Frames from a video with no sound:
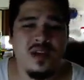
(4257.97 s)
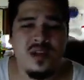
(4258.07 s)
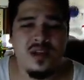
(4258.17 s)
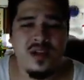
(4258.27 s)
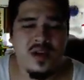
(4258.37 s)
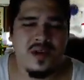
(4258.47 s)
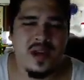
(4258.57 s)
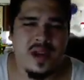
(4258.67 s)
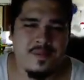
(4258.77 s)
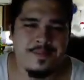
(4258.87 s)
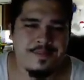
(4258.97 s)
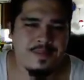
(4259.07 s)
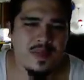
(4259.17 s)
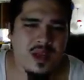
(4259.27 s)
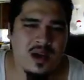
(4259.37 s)
Okay.
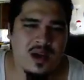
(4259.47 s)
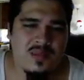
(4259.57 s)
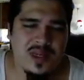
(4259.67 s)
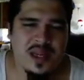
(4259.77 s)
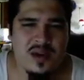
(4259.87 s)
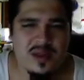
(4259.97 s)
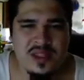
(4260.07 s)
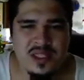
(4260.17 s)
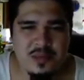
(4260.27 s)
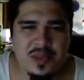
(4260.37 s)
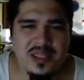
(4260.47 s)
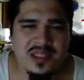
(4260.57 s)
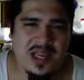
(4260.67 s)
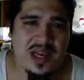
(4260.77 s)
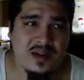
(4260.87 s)
Now this place,
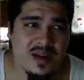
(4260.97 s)
I don't have any